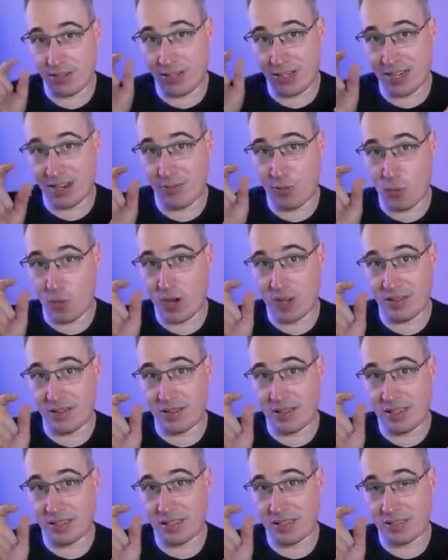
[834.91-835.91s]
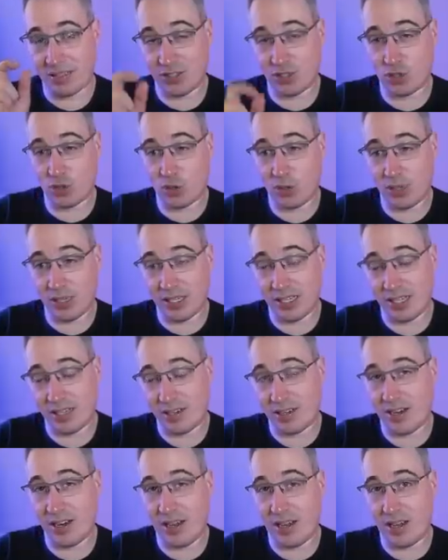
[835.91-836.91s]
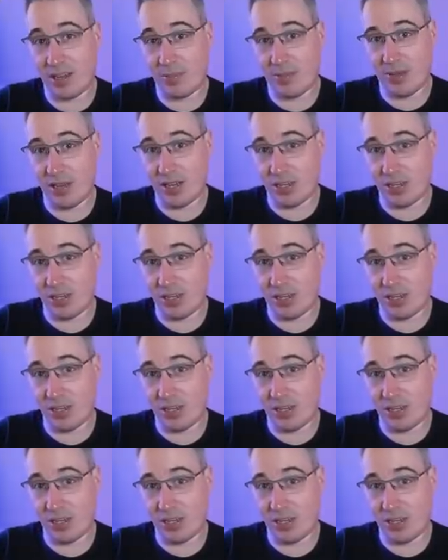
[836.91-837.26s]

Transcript: You could have one thing that's controlling it um,